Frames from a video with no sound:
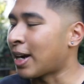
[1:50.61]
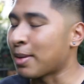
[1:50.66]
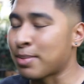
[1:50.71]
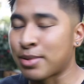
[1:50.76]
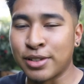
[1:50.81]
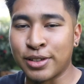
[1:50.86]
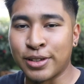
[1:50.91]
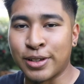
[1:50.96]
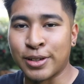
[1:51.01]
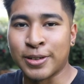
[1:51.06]

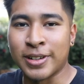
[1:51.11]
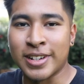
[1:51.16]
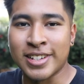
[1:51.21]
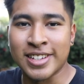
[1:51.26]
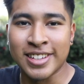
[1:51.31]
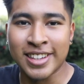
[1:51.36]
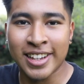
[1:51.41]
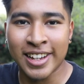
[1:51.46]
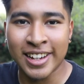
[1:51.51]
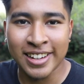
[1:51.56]
absolutely
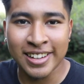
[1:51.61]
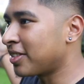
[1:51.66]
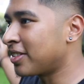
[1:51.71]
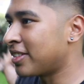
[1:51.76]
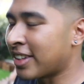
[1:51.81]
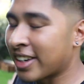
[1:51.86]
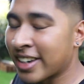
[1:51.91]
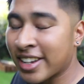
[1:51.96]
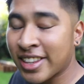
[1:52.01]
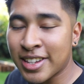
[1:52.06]
crazy that
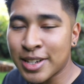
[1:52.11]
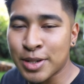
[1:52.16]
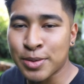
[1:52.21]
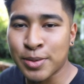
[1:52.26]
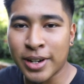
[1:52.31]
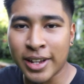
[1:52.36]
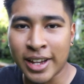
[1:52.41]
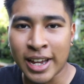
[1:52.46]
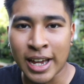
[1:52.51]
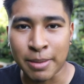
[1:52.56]
none of this
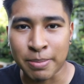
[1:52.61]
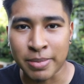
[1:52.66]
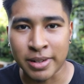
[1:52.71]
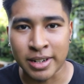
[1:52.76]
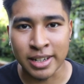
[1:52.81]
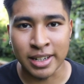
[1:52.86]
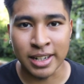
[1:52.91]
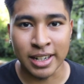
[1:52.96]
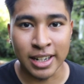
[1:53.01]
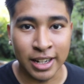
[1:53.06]
would have
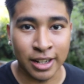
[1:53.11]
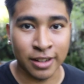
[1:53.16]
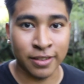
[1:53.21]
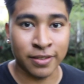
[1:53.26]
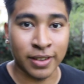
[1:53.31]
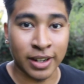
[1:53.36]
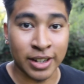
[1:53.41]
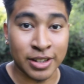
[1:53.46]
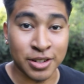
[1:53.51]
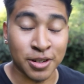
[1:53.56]
happened
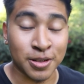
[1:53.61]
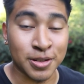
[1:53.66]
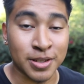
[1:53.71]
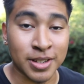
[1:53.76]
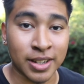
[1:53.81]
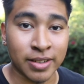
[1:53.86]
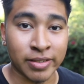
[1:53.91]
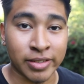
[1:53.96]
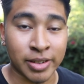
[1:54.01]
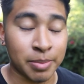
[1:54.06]
if I chose
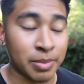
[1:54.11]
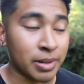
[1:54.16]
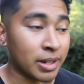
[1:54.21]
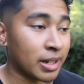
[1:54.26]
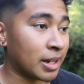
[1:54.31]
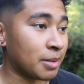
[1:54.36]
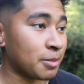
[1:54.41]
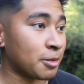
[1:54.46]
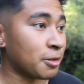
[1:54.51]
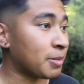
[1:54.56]
to give up
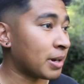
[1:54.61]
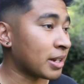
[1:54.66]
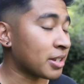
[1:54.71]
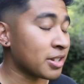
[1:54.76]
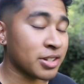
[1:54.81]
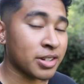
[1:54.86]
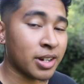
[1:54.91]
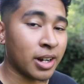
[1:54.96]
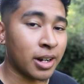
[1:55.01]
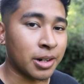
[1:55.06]
and move back
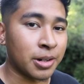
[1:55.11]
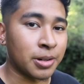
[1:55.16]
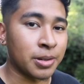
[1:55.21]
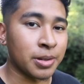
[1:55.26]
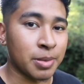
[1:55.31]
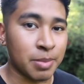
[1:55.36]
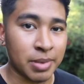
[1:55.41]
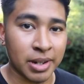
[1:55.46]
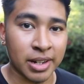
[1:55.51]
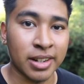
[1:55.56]
to Chicago
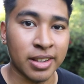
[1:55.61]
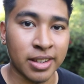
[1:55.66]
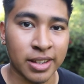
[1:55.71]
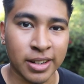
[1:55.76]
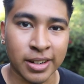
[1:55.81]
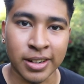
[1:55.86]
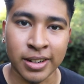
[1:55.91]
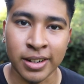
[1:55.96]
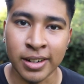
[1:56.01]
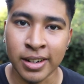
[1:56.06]
in the beginning of the
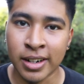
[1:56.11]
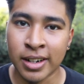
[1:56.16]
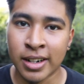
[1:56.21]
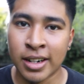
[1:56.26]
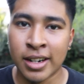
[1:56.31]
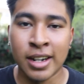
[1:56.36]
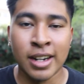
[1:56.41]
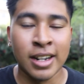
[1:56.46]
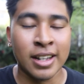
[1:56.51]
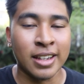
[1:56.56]
year.
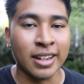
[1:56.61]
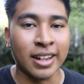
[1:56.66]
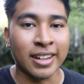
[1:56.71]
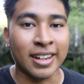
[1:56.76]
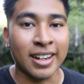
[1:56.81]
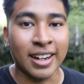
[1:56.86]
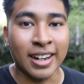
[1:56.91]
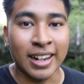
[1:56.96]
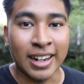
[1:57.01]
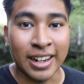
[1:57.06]
Like,
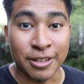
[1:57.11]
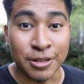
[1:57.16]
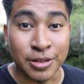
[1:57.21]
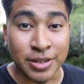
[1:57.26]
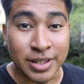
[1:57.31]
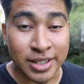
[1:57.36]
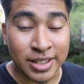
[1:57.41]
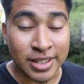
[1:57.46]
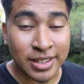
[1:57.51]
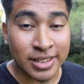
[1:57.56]
I
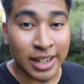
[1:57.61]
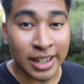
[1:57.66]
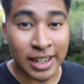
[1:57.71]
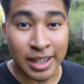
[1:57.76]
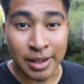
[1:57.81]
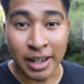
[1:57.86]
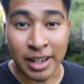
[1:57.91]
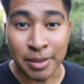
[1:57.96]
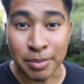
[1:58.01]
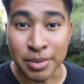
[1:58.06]
was
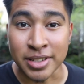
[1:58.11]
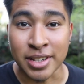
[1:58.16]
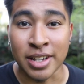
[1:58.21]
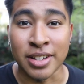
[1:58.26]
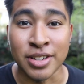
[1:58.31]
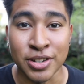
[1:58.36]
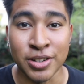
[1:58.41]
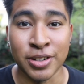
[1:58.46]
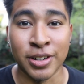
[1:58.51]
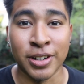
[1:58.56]

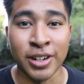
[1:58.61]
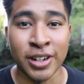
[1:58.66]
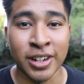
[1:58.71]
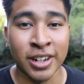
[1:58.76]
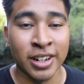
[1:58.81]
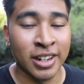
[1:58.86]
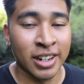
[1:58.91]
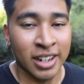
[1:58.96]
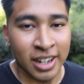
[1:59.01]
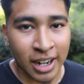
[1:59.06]
99% sure
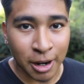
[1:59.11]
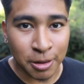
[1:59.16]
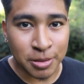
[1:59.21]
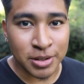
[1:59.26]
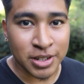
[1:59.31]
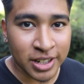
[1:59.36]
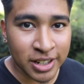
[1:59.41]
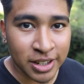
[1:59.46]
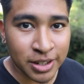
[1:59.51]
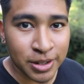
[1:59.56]
I
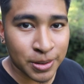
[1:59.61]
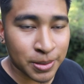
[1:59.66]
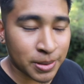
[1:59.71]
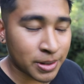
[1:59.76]
was gonna do.